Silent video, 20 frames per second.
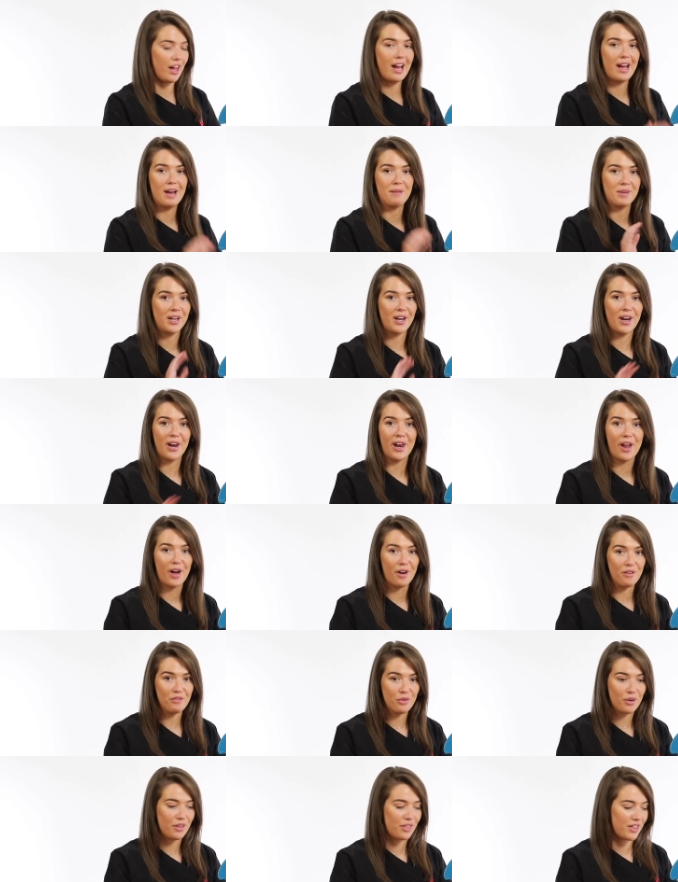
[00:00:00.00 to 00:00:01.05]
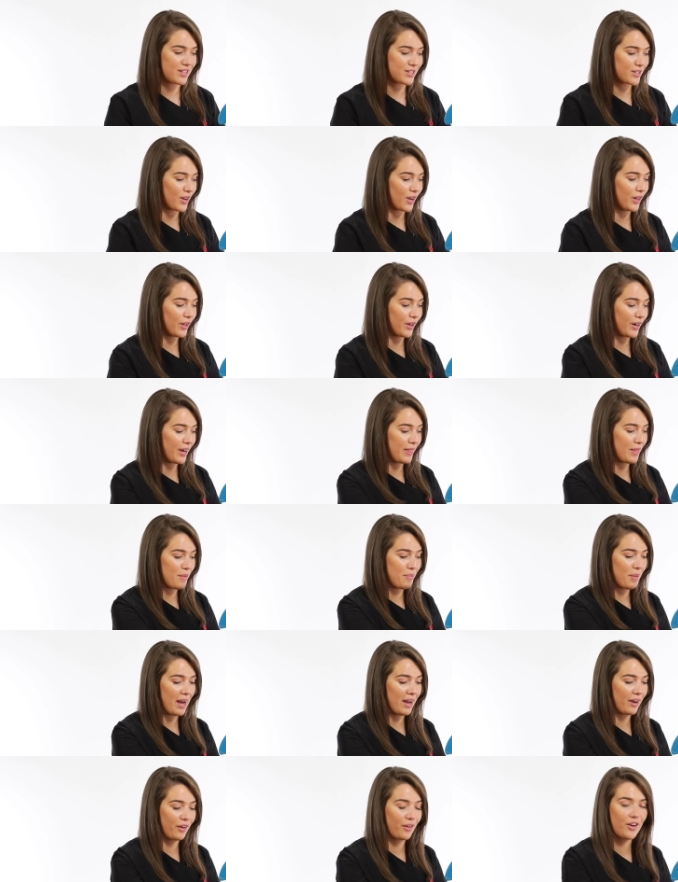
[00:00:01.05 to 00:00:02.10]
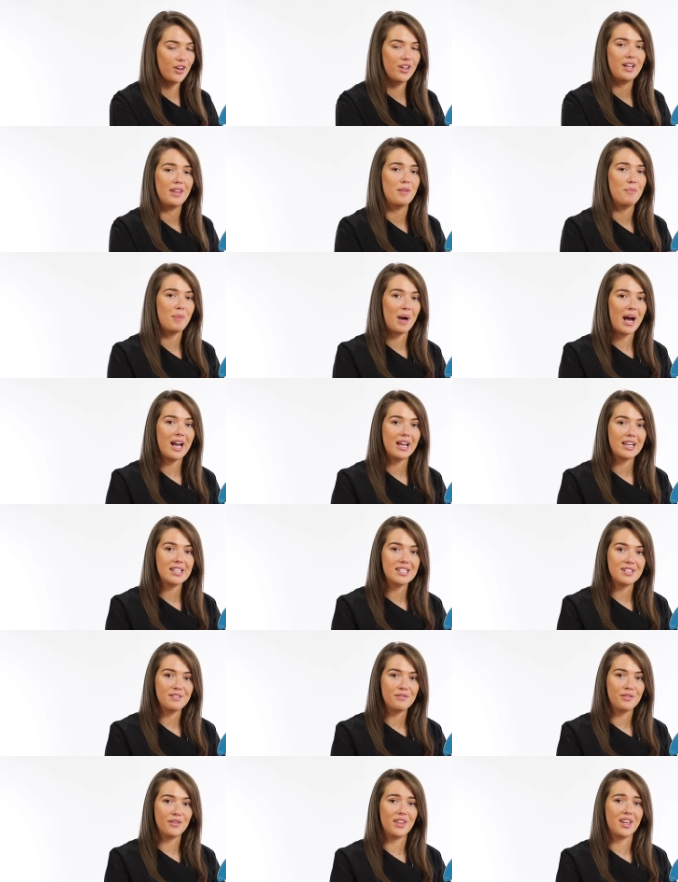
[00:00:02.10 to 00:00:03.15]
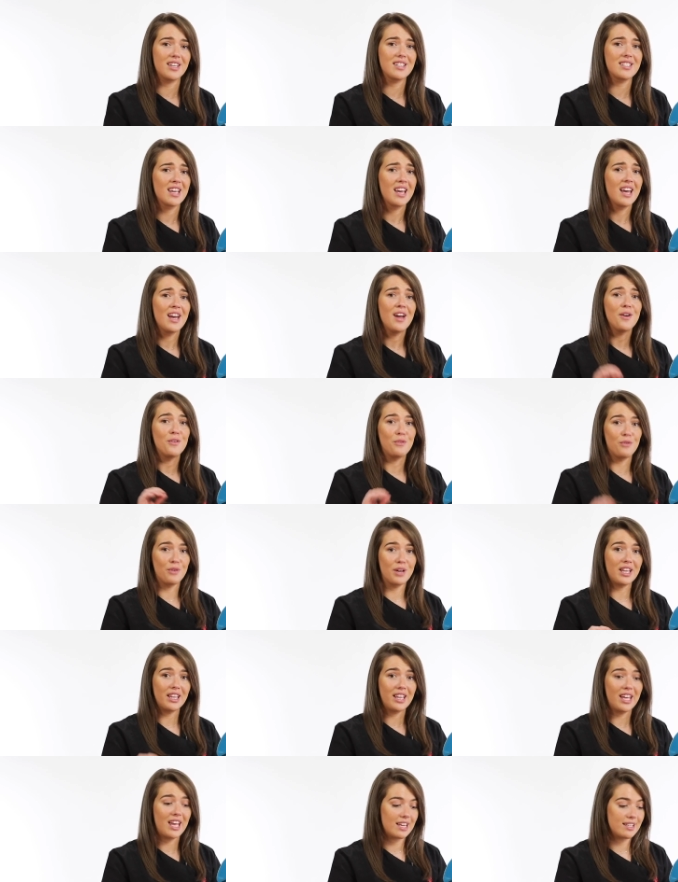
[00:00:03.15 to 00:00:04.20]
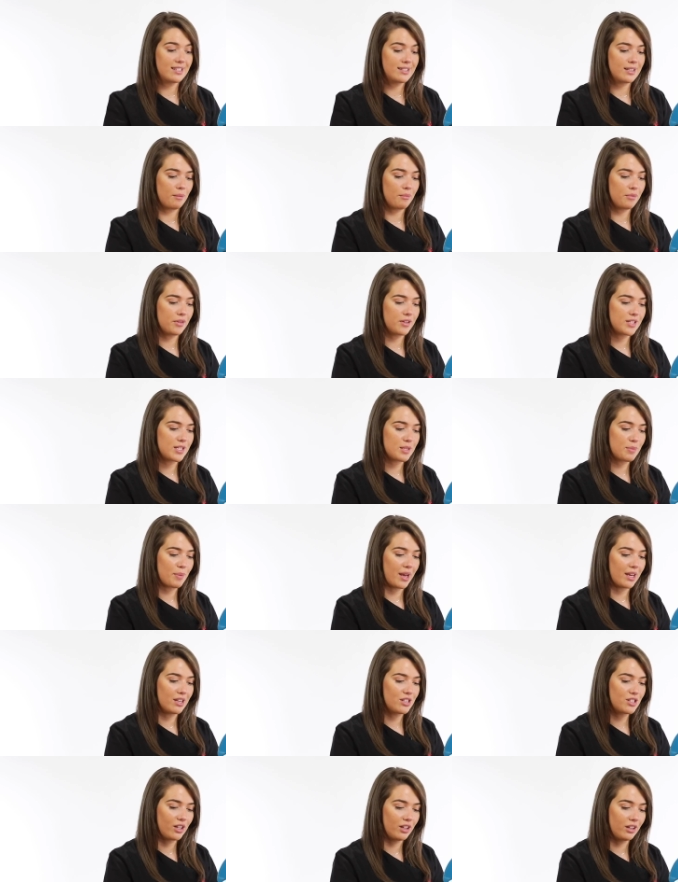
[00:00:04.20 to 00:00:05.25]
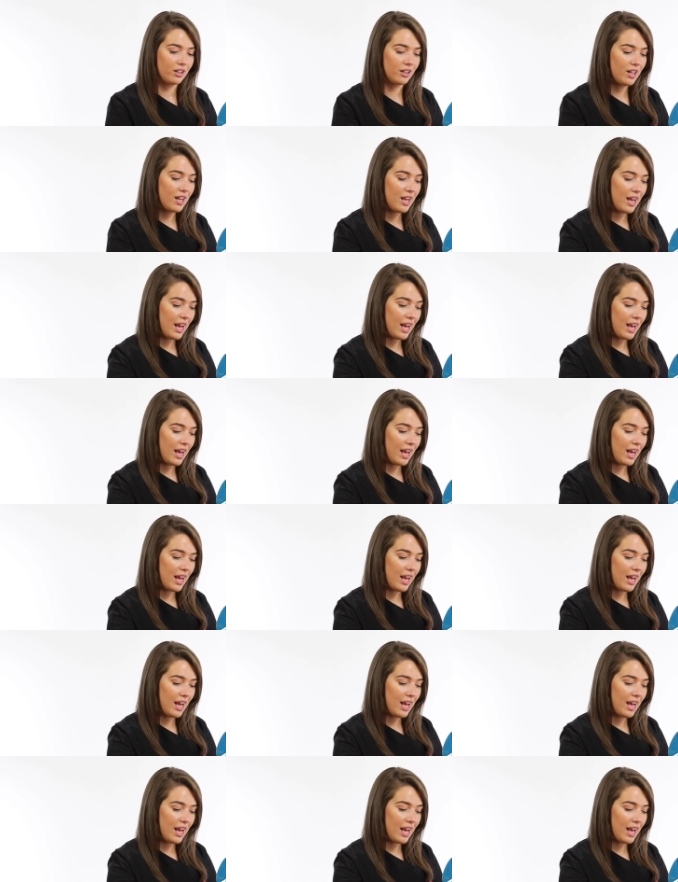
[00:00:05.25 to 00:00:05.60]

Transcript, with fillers: I am in love with this colour in the background and the packaging for this really is something special.